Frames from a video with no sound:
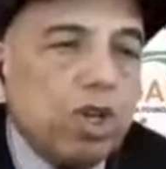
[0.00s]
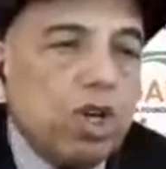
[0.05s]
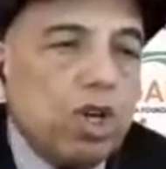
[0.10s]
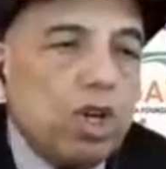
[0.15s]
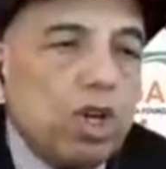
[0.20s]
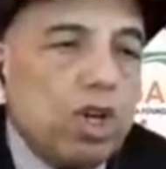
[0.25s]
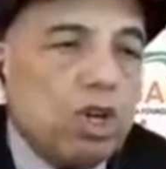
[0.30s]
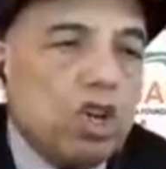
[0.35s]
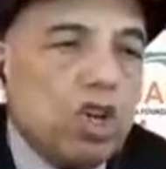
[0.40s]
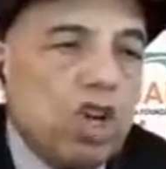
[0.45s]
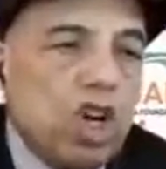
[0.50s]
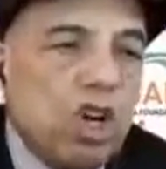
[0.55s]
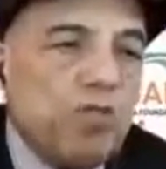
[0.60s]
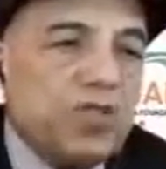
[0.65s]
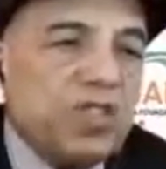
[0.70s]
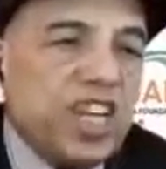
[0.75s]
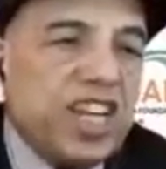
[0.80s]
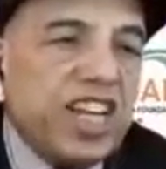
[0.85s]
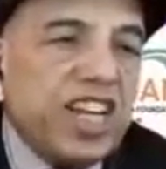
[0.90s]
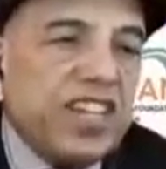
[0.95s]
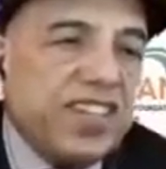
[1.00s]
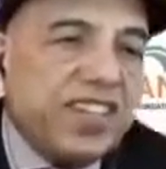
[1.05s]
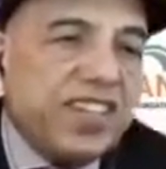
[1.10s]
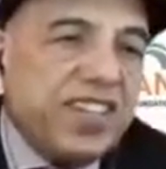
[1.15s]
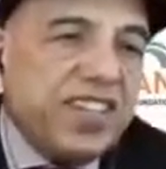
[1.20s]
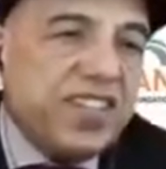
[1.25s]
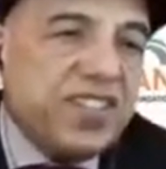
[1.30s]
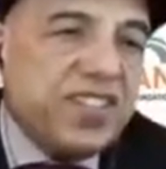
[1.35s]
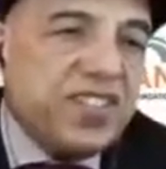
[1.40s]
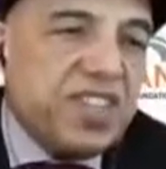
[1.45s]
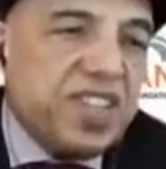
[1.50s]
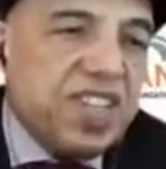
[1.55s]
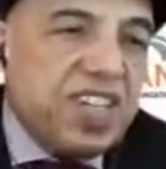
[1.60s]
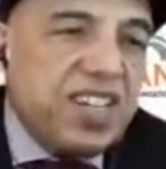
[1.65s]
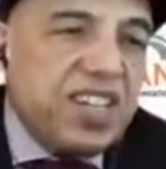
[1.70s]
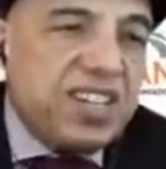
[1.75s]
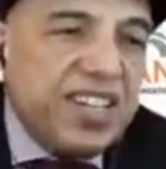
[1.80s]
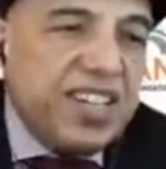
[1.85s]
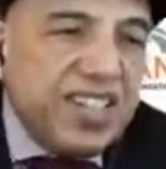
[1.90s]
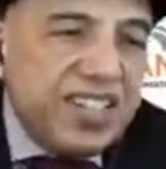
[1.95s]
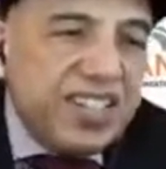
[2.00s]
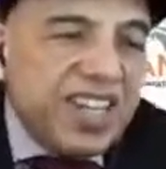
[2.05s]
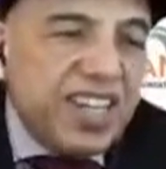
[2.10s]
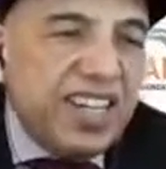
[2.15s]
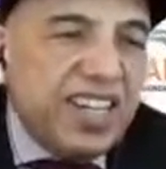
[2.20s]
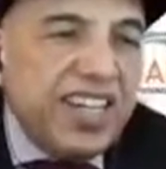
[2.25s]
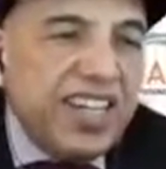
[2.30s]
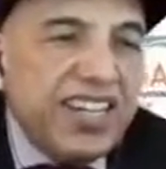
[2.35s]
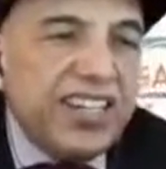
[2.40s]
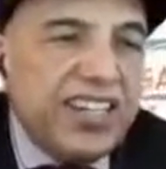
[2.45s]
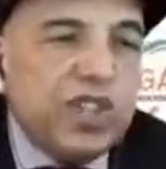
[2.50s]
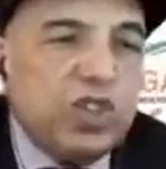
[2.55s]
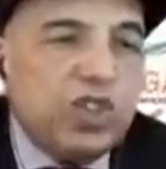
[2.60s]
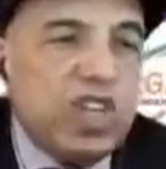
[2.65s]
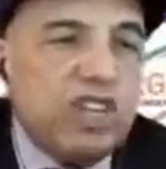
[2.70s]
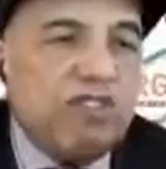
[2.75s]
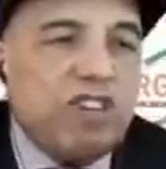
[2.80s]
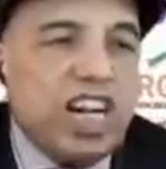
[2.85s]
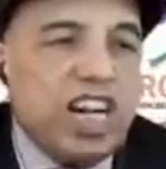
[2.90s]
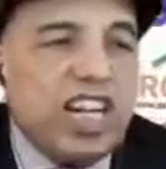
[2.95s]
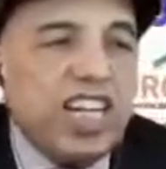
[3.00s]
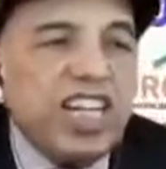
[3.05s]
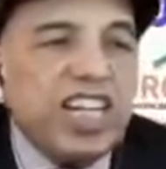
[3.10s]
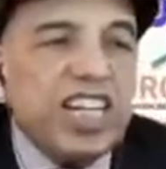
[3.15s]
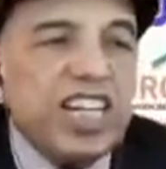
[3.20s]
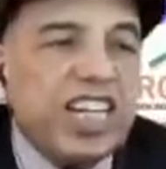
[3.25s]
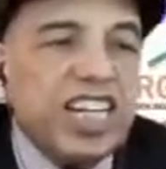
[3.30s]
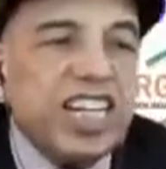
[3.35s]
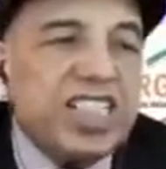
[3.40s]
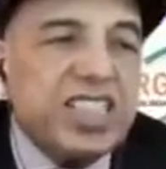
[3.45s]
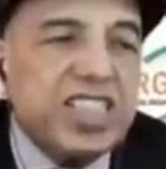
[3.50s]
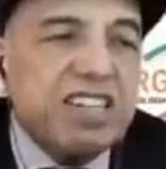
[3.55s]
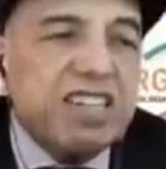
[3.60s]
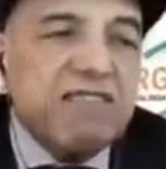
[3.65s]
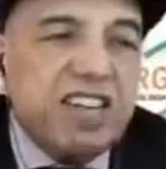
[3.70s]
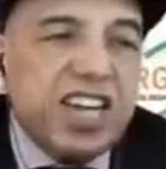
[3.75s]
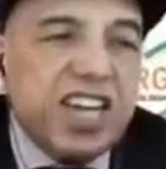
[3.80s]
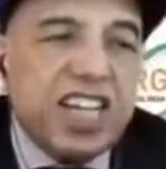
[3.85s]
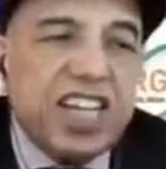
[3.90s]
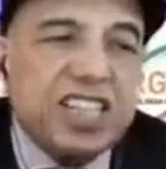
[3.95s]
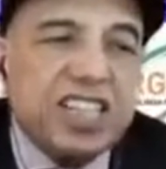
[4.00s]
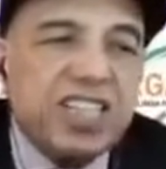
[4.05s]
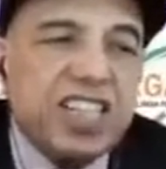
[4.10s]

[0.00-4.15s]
Top scientists recently issued a warning against the virus,